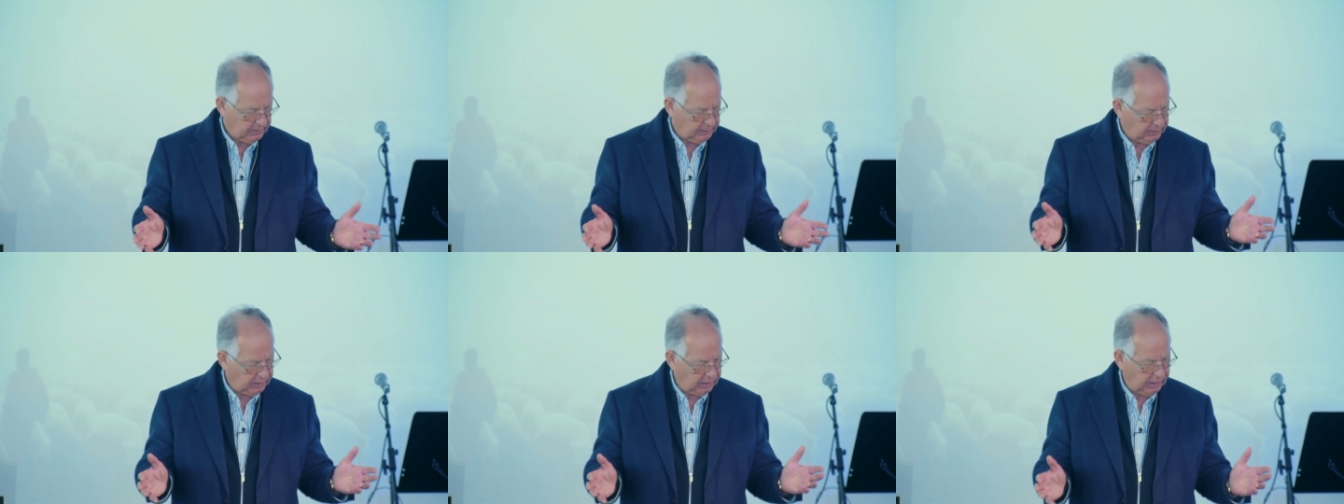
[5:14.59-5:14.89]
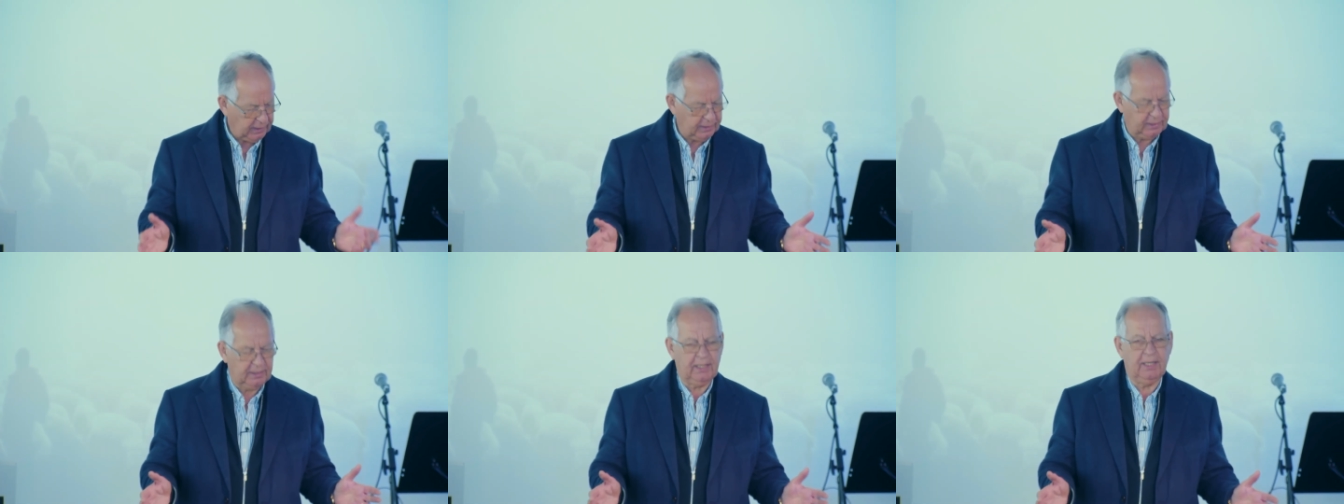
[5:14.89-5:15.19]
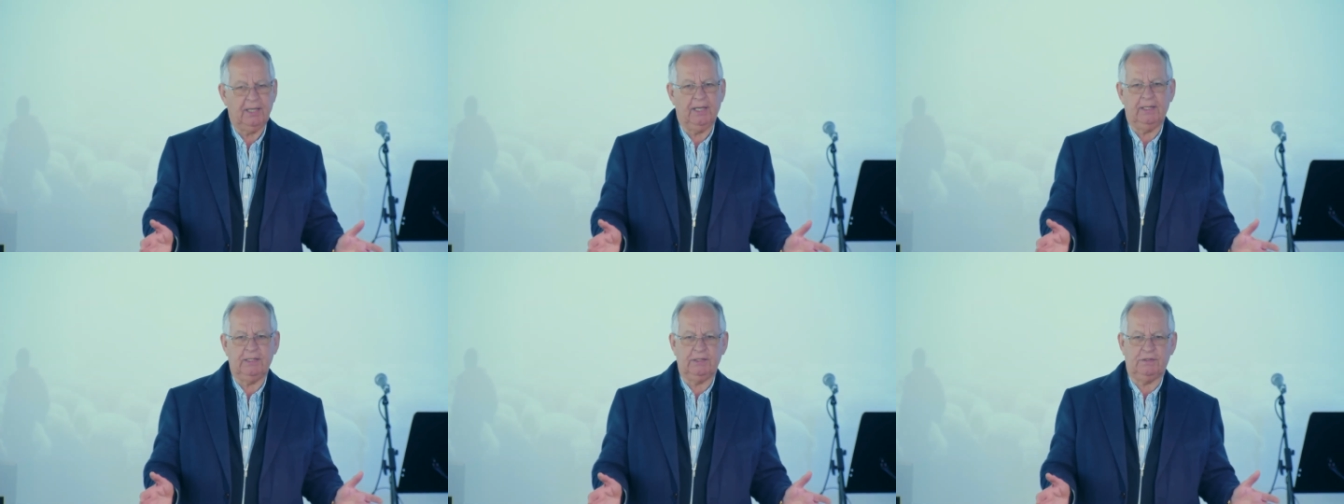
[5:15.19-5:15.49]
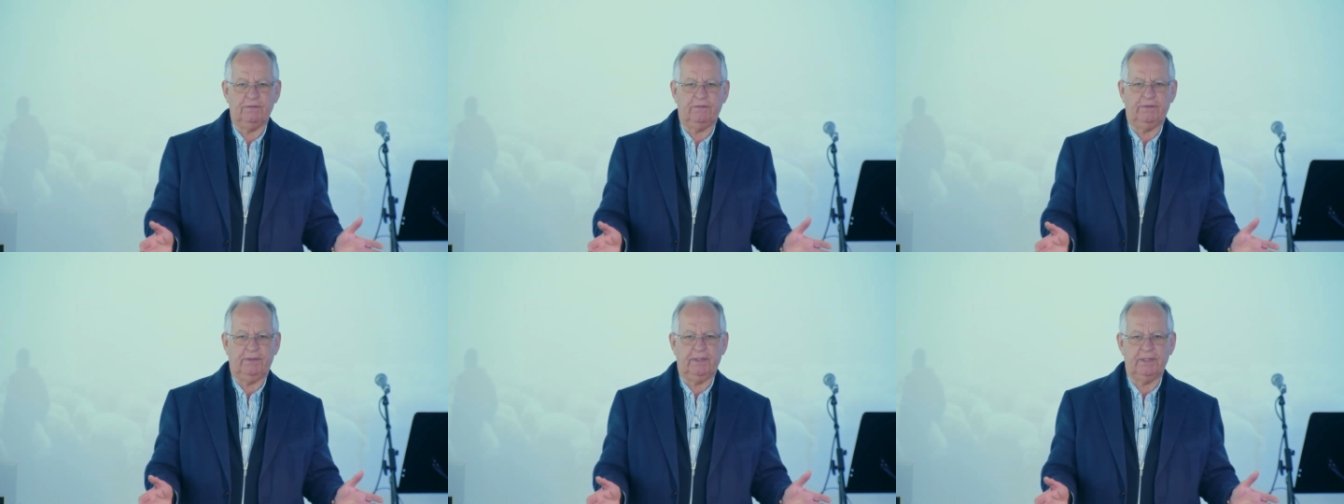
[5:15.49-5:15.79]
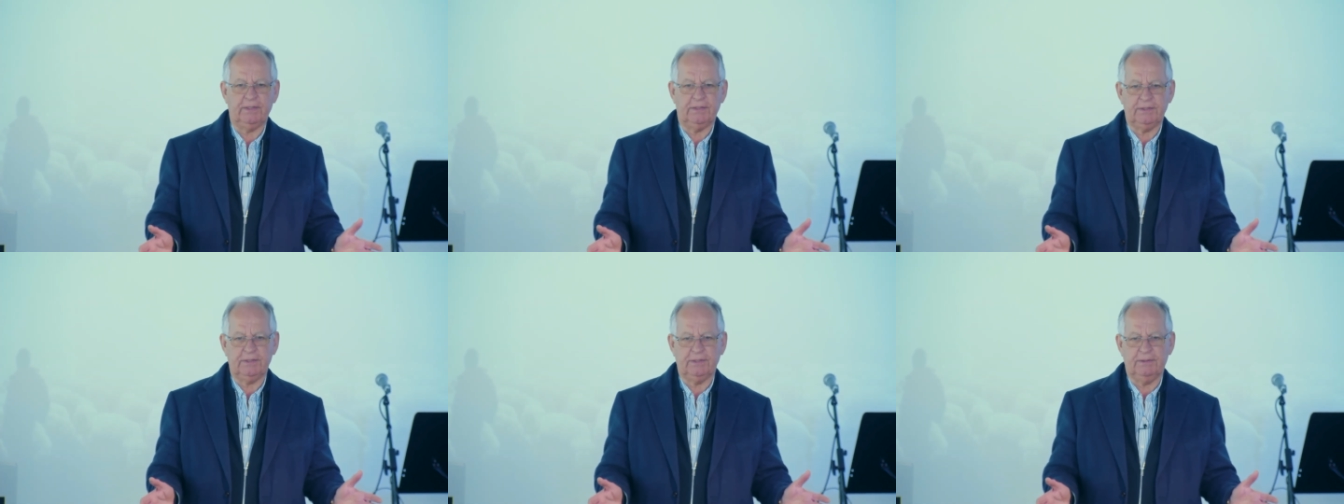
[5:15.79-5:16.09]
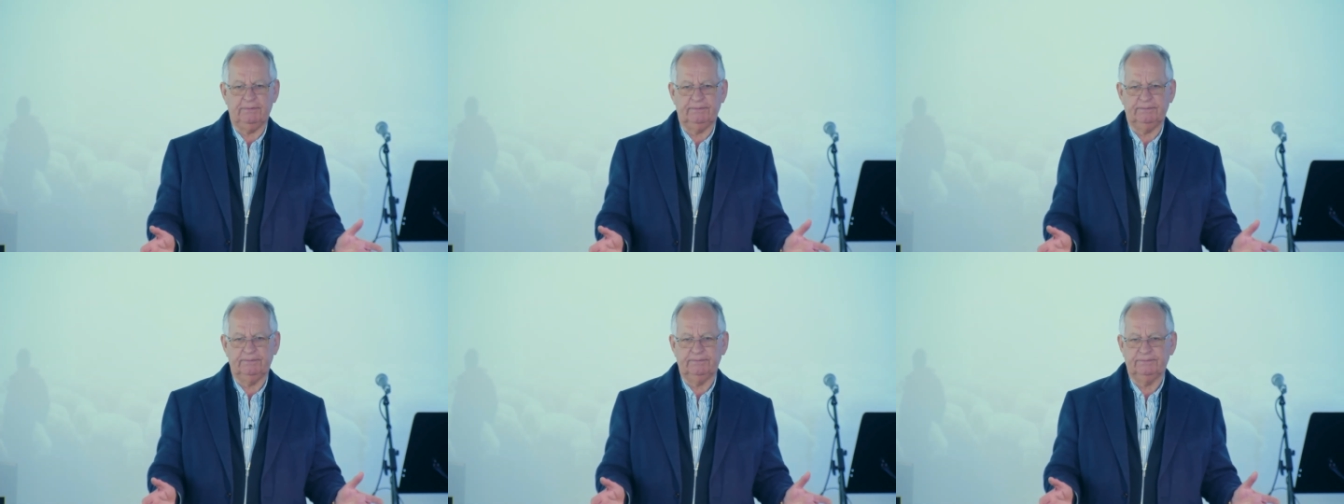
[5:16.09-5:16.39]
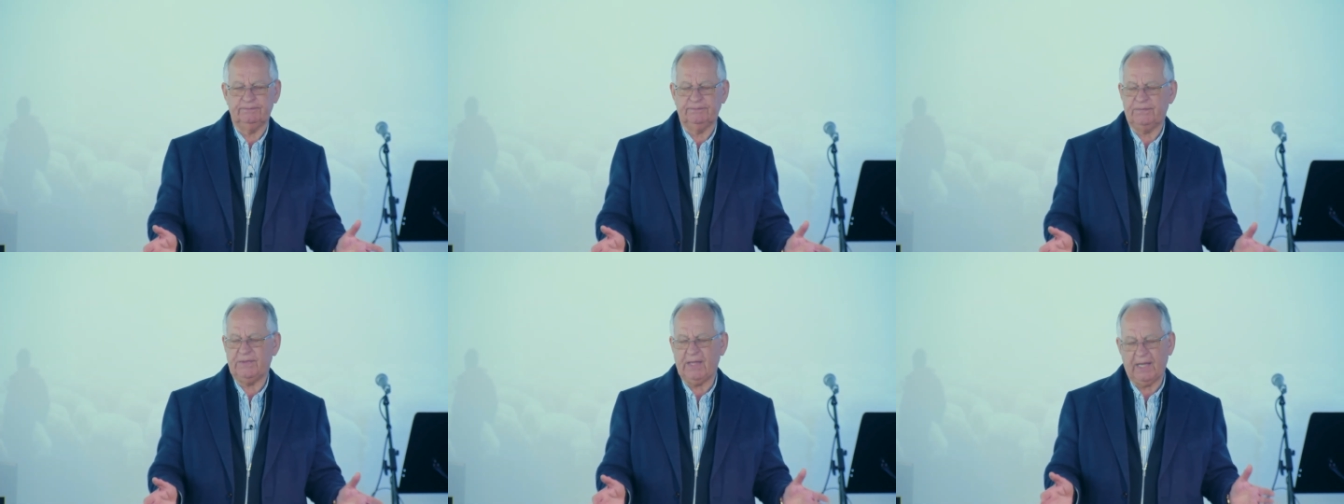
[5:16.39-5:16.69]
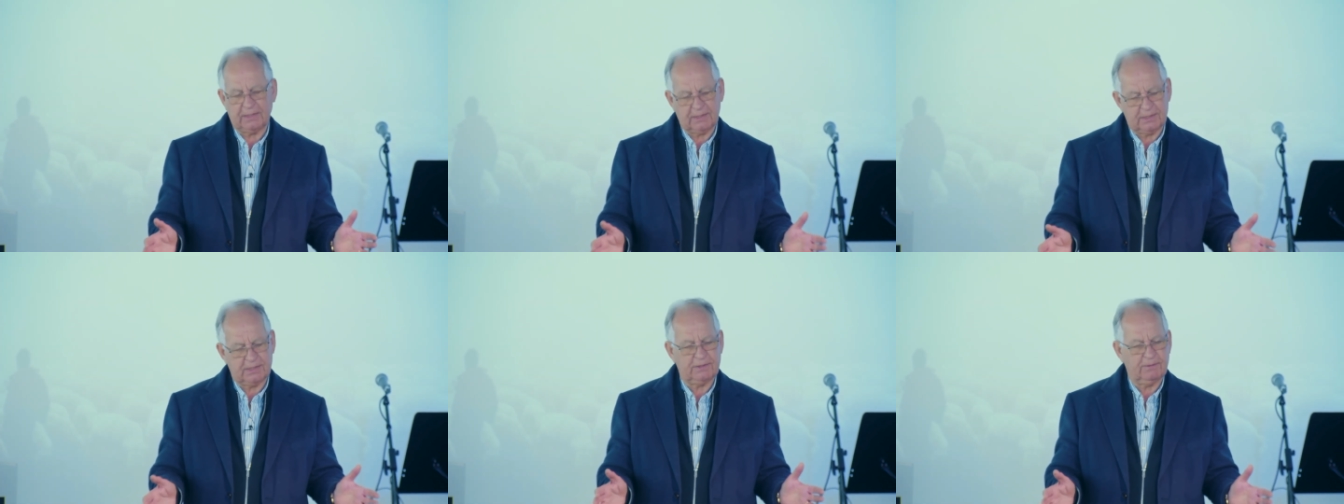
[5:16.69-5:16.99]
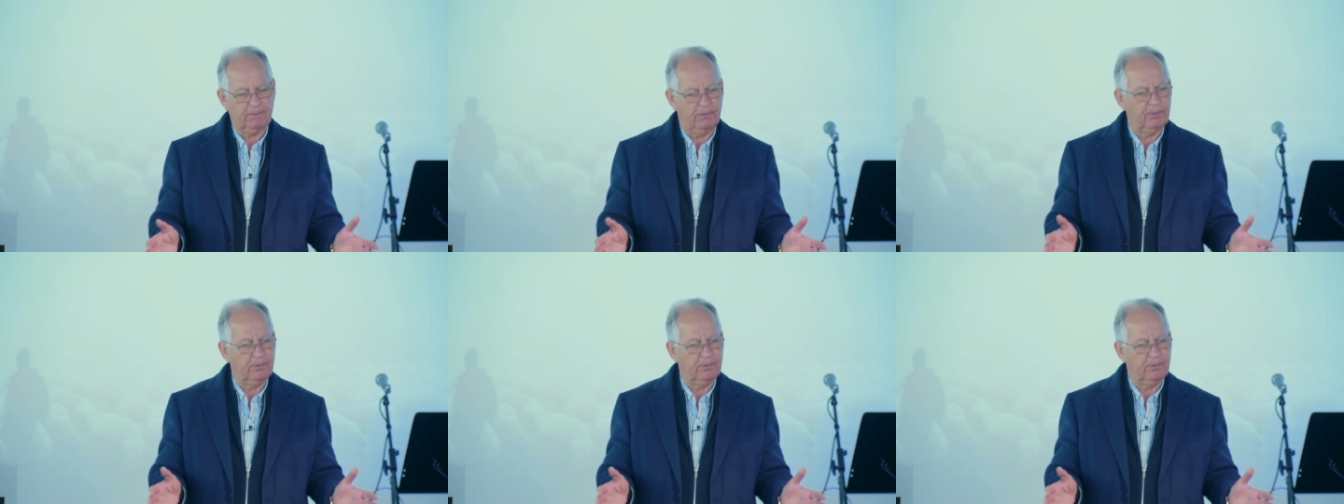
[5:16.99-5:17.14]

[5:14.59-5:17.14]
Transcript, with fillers: God cares for us. That's the